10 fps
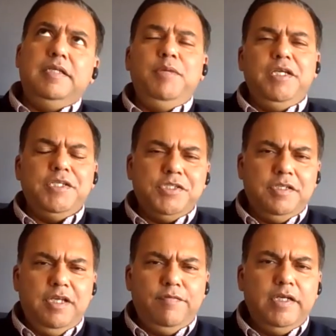gaming is
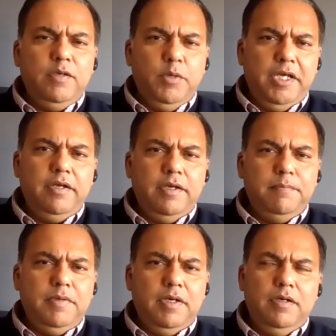definitely one
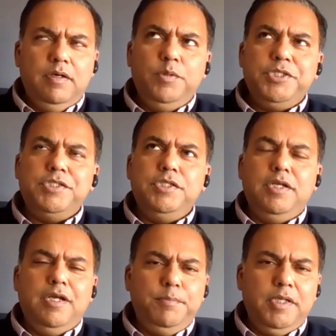area uh, which has seen
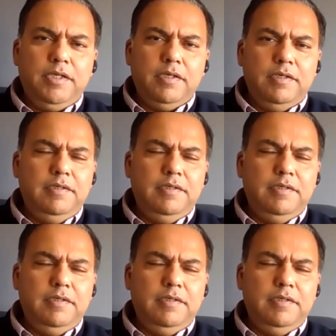an uptick.